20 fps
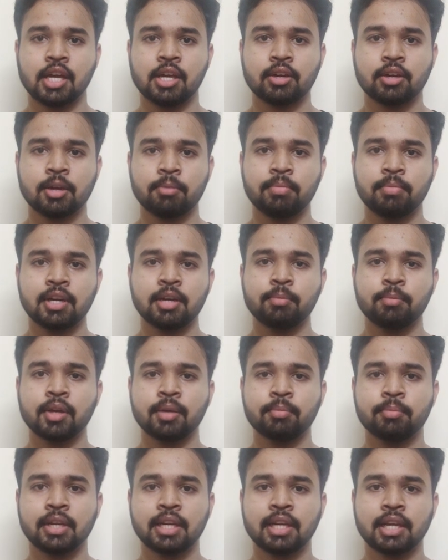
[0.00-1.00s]
I have completed
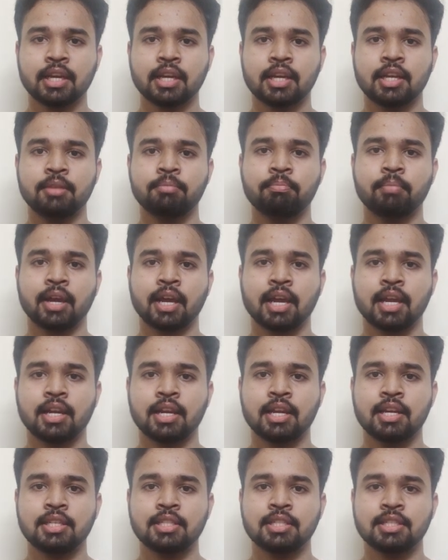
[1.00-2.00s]
my B.Tech in
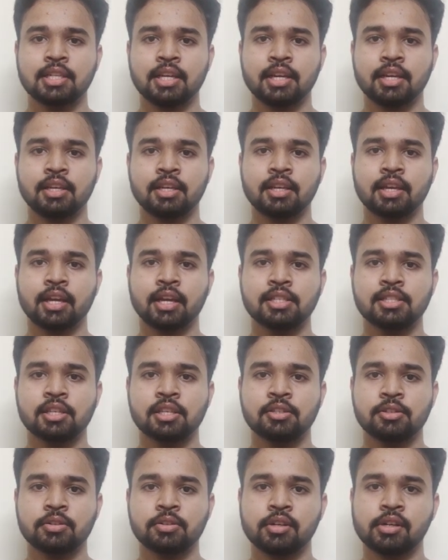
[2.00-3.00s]
Mechanical Engineering at
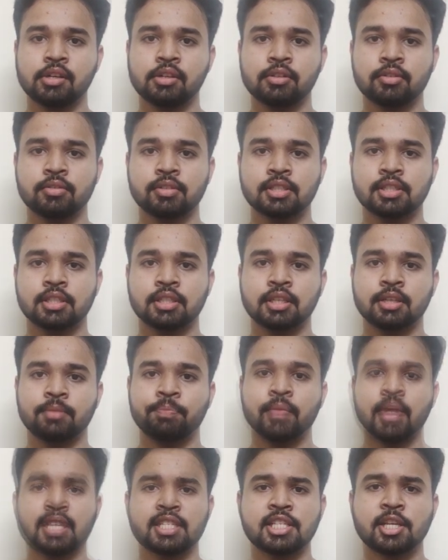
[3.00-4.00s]
Centurion University.
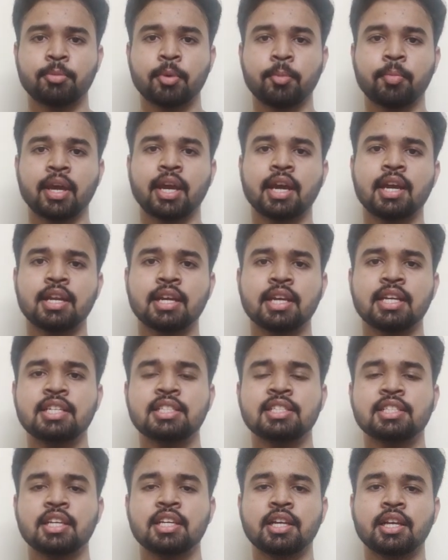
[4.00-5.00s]
As I am a Mechanical
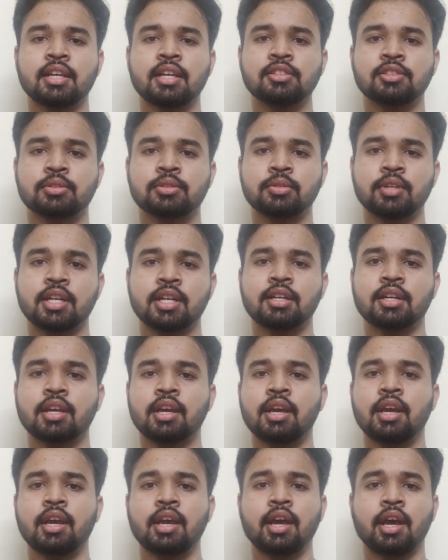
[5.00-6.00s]
Engineering student,
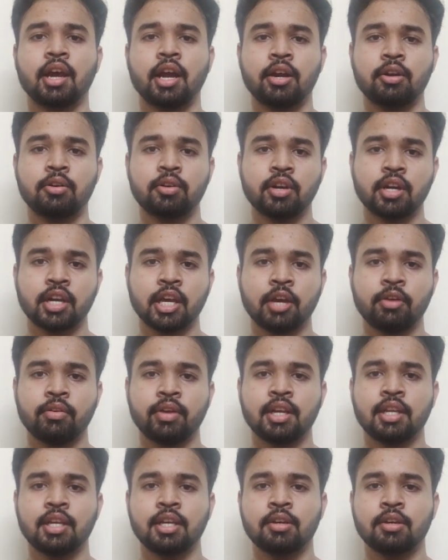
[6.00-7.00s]
I do not have
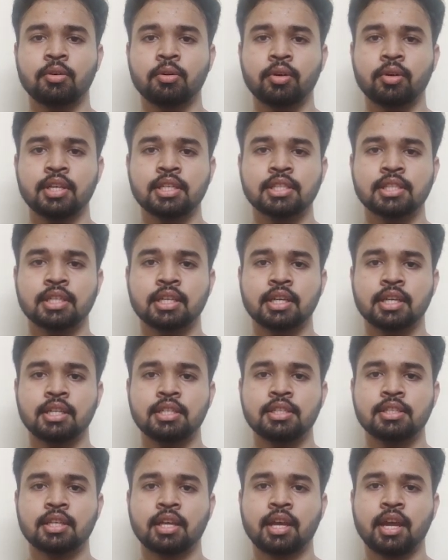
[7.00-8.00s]
any coding
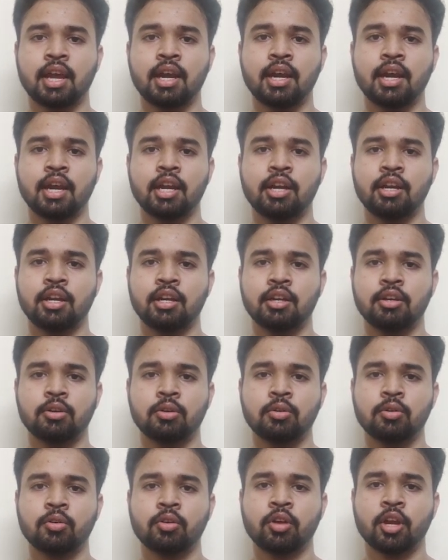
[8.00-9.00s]
skills and I
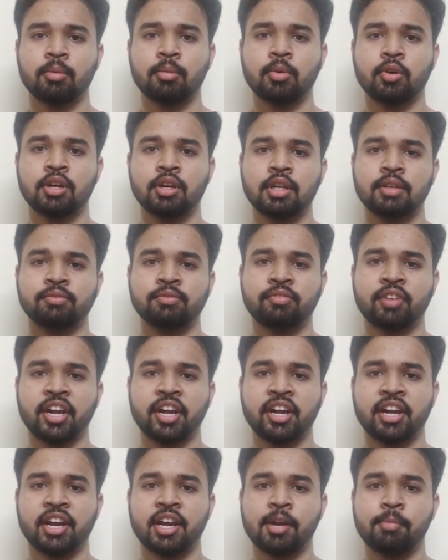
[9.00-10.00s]
don't know about
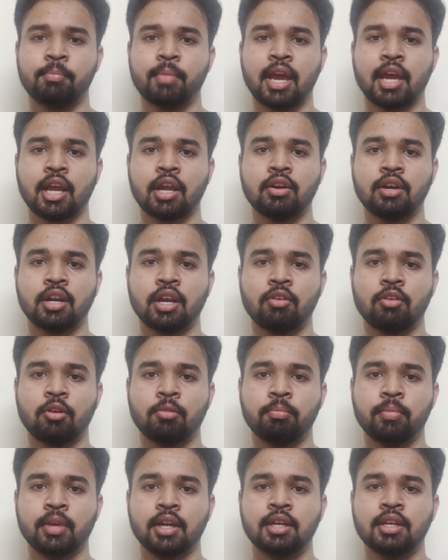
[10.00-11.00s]
front-end and back-end
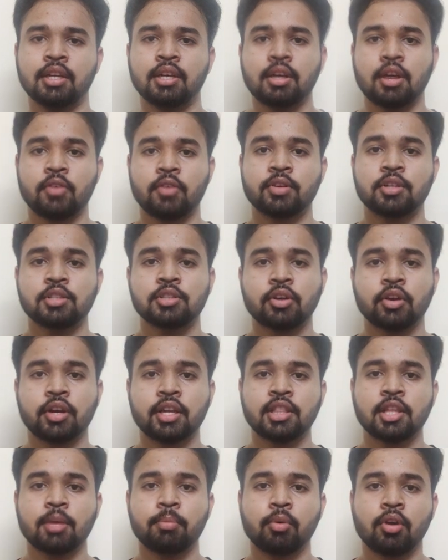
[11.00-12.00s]
development. After
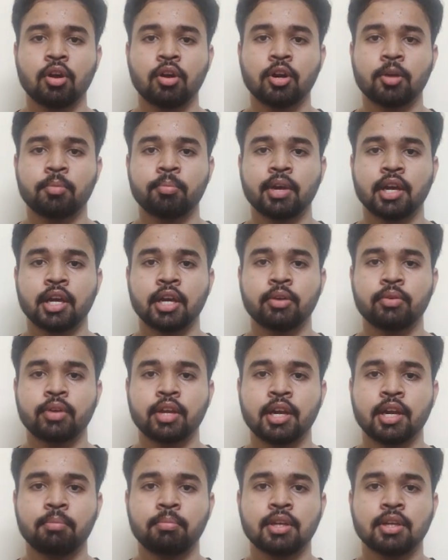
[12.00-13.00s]
joining the program, I have
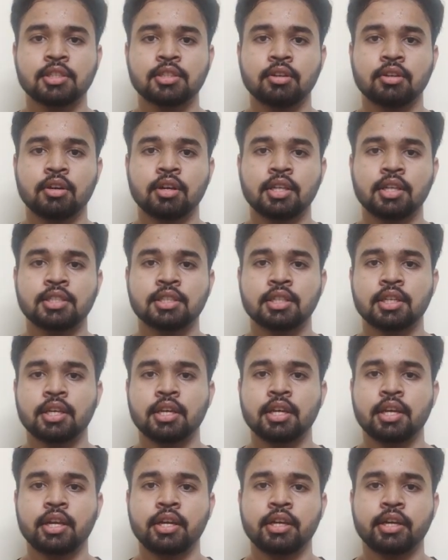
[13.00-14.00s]
gained much knowledge
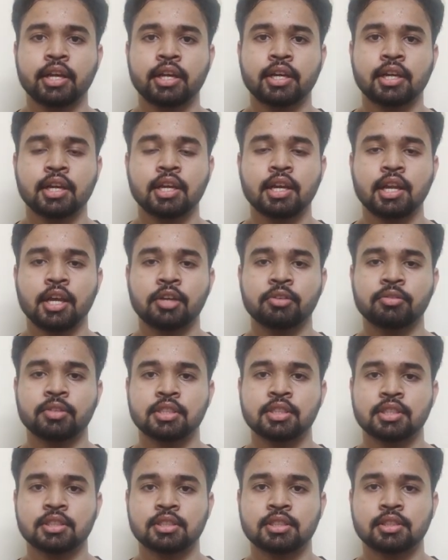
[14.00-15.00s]
in technical
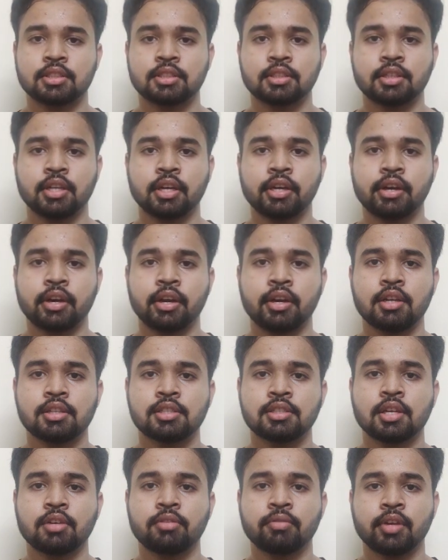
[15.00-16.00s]
languages. The
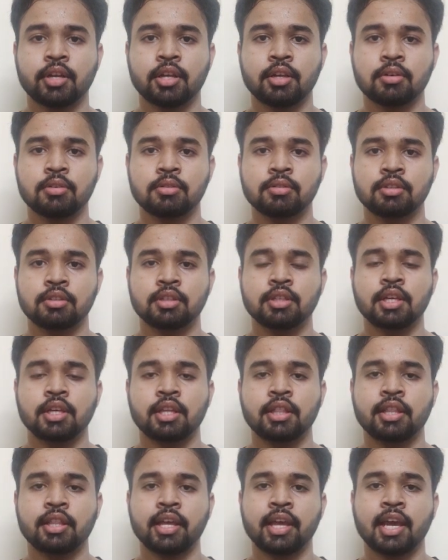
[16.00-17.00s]
trainers are very good.
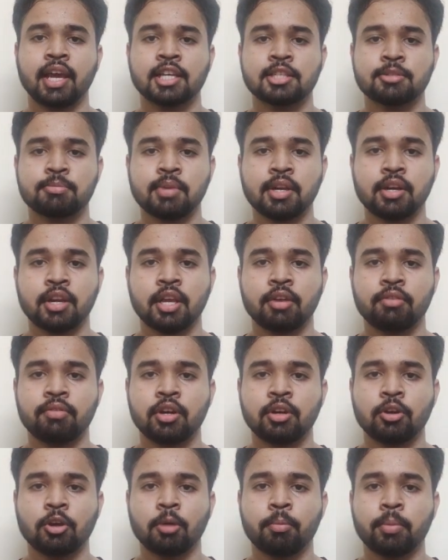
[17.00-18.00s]
They explain
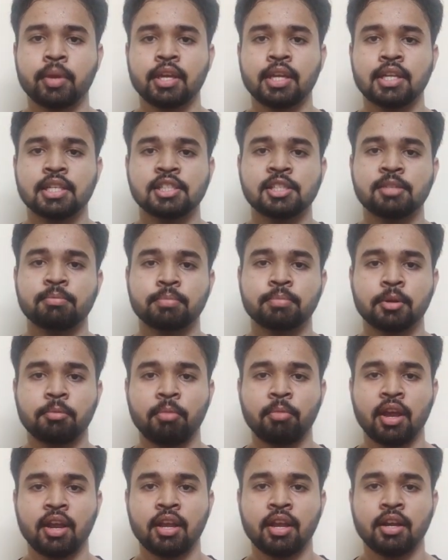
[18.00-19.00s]
every topic in
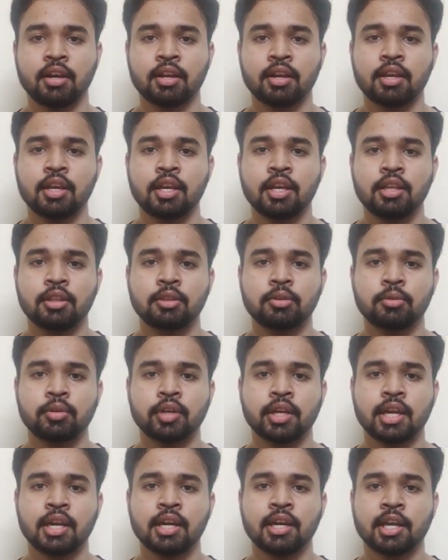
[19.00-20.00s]
simple manner
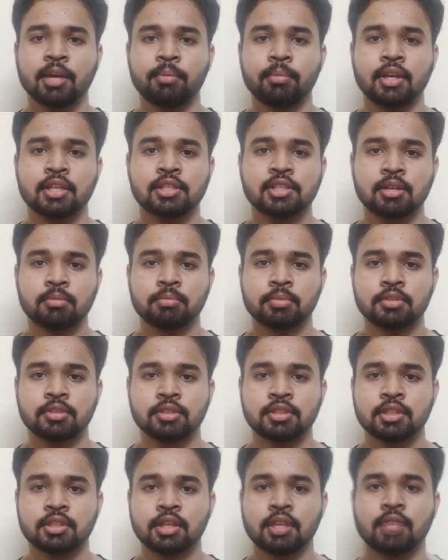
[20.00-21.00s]
through real-time
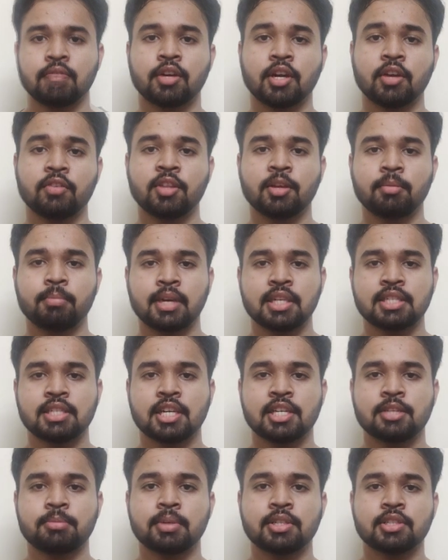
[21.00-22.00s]
examples. One of the
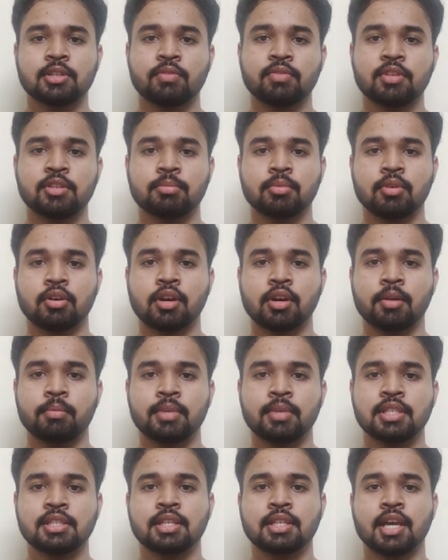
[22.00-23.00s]
best aspects of this
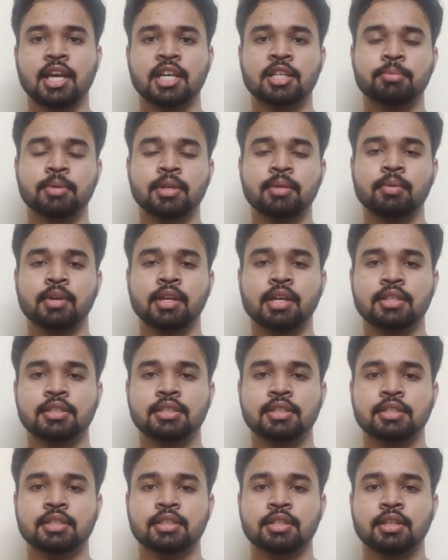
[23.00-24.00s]
program is XPM
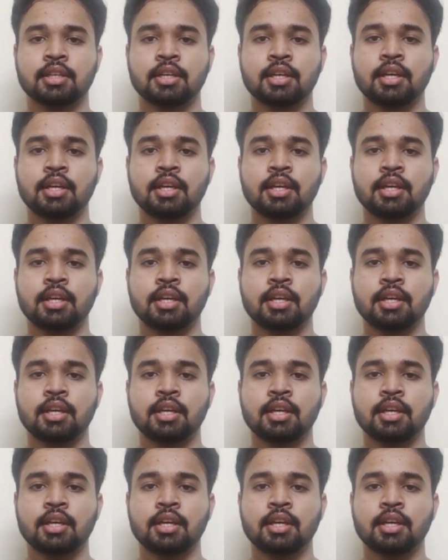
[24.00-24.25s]
classes.